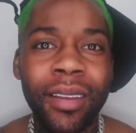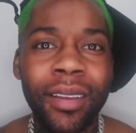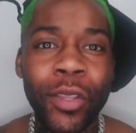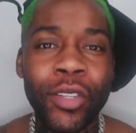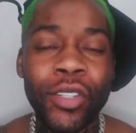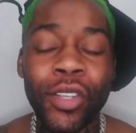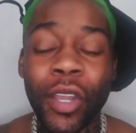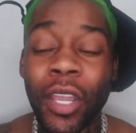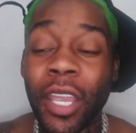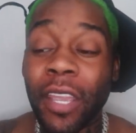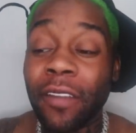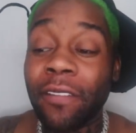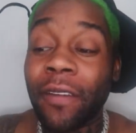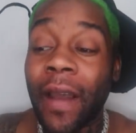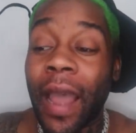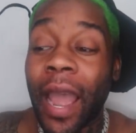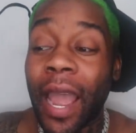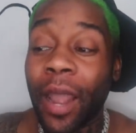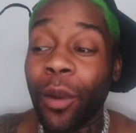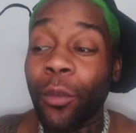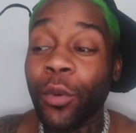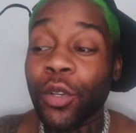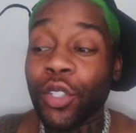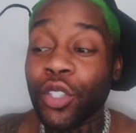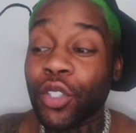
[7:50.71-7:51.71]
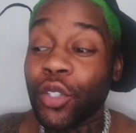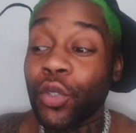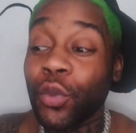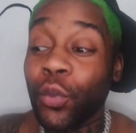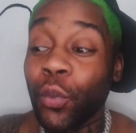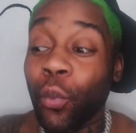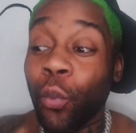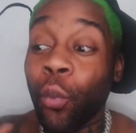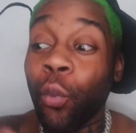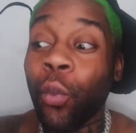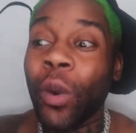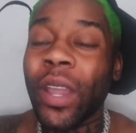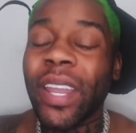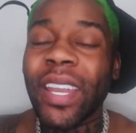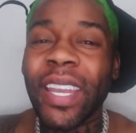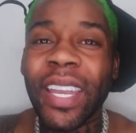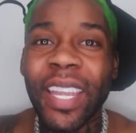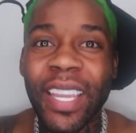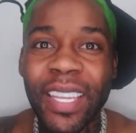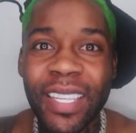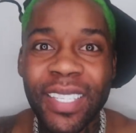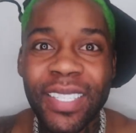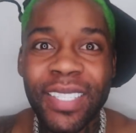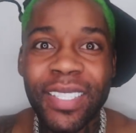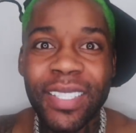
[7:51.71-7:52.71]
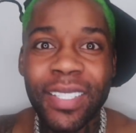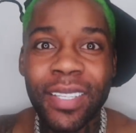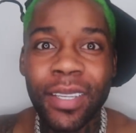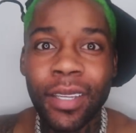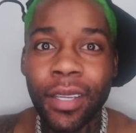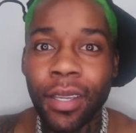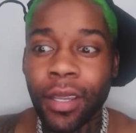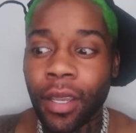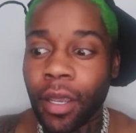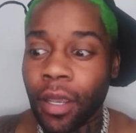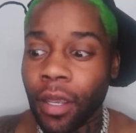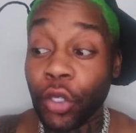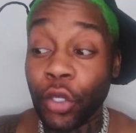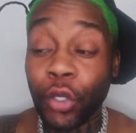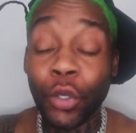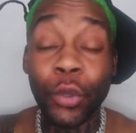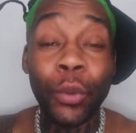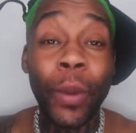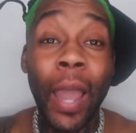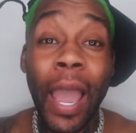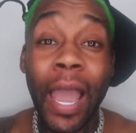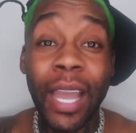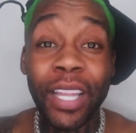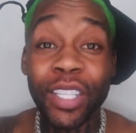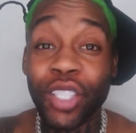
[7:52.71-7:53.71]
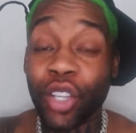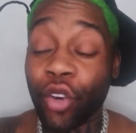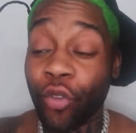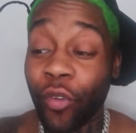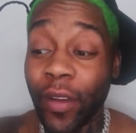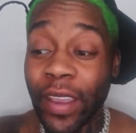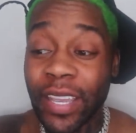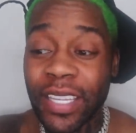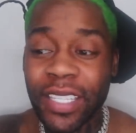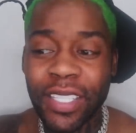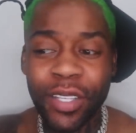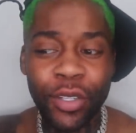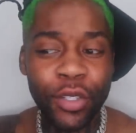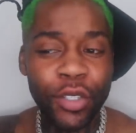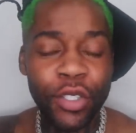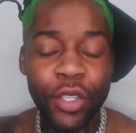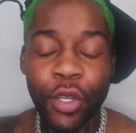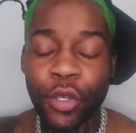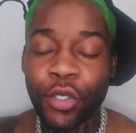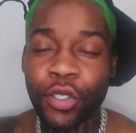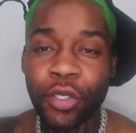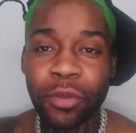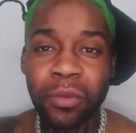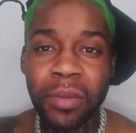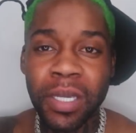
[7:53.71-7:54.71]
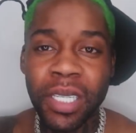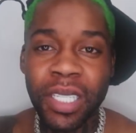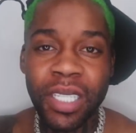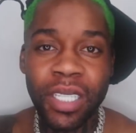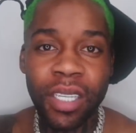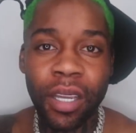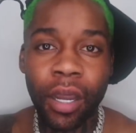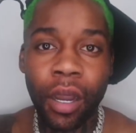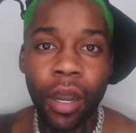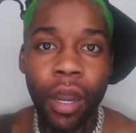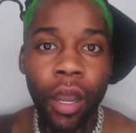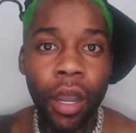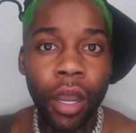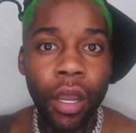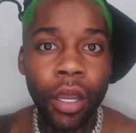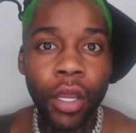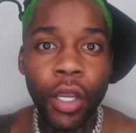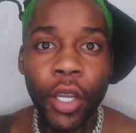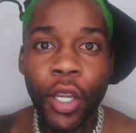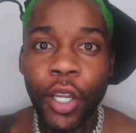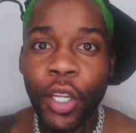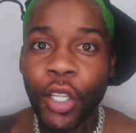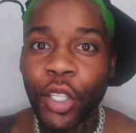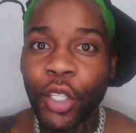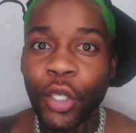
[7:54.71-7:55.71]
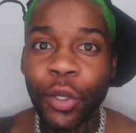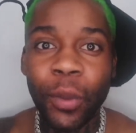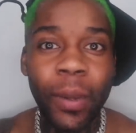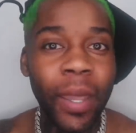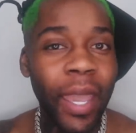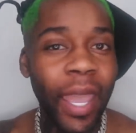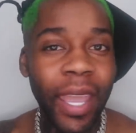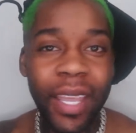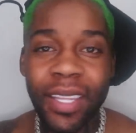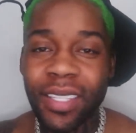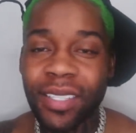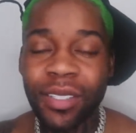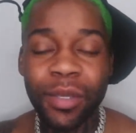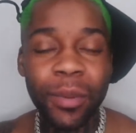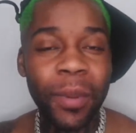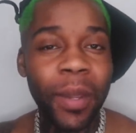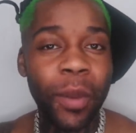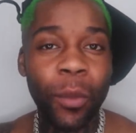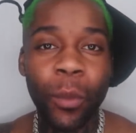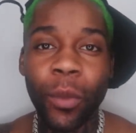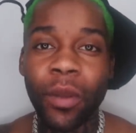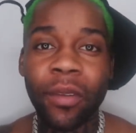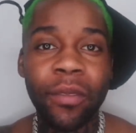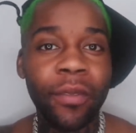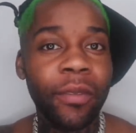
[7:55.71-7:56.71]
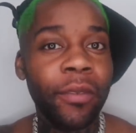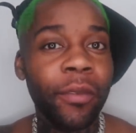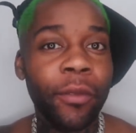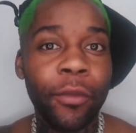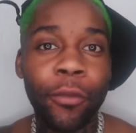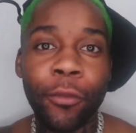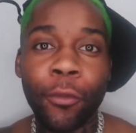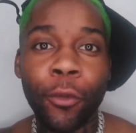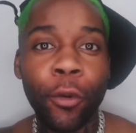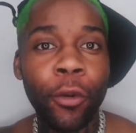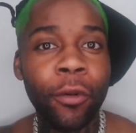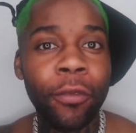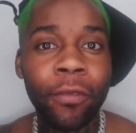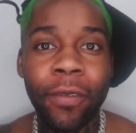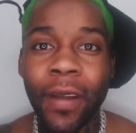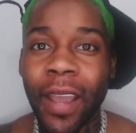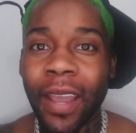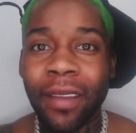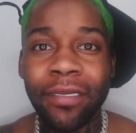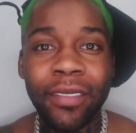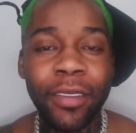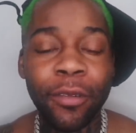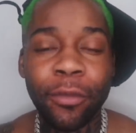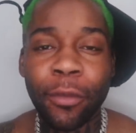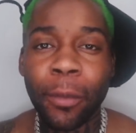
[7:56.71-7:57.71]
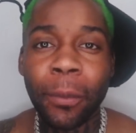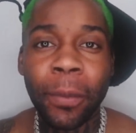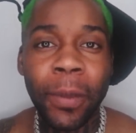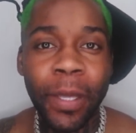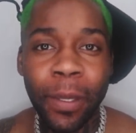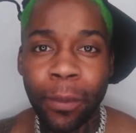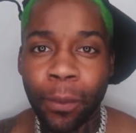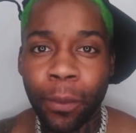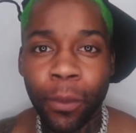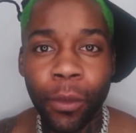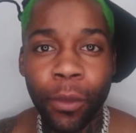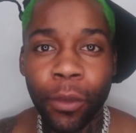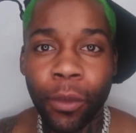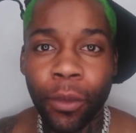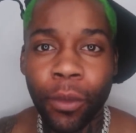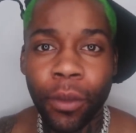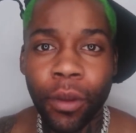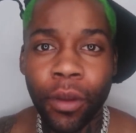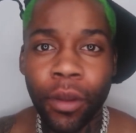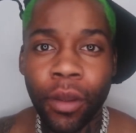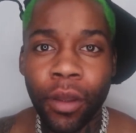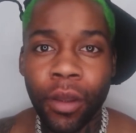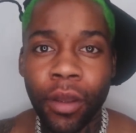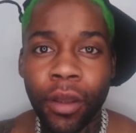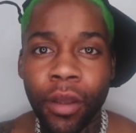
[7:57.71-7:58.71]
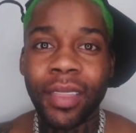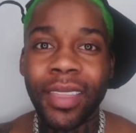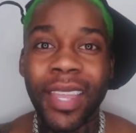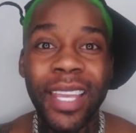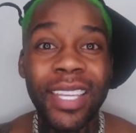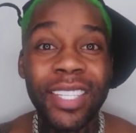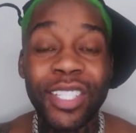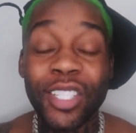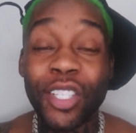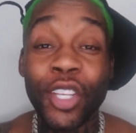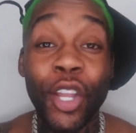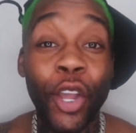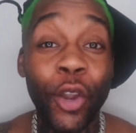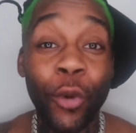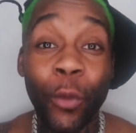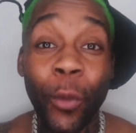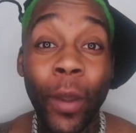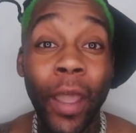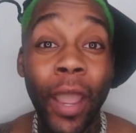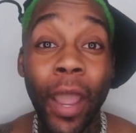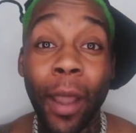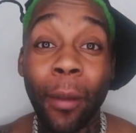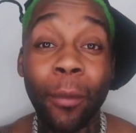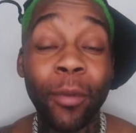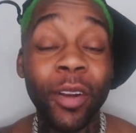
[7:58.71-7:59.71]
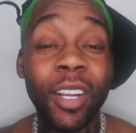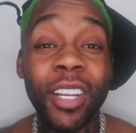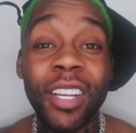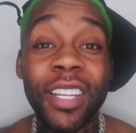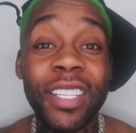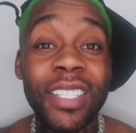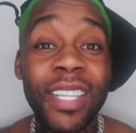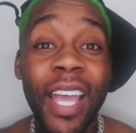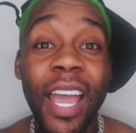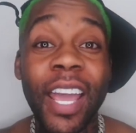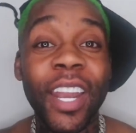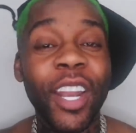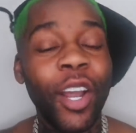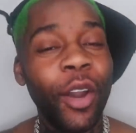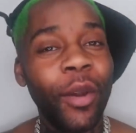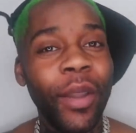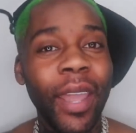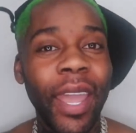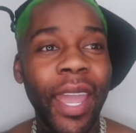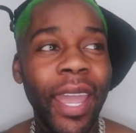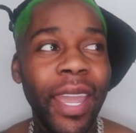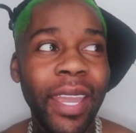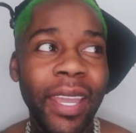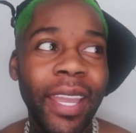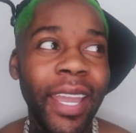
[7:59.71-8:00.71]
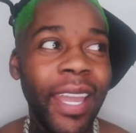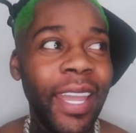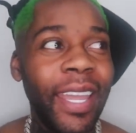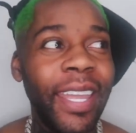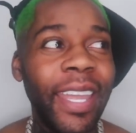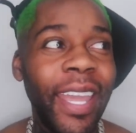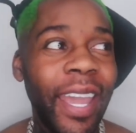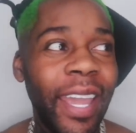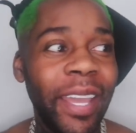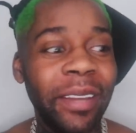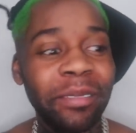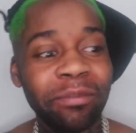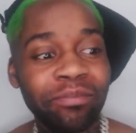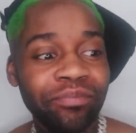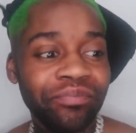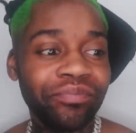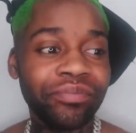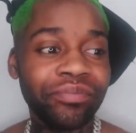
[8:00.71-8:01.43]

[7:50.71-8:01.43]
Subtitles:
So if I was to witness you act crazy on social media, you get into it with 4 or 5 different people, there's no way I'm gonna decide, okay, yeah,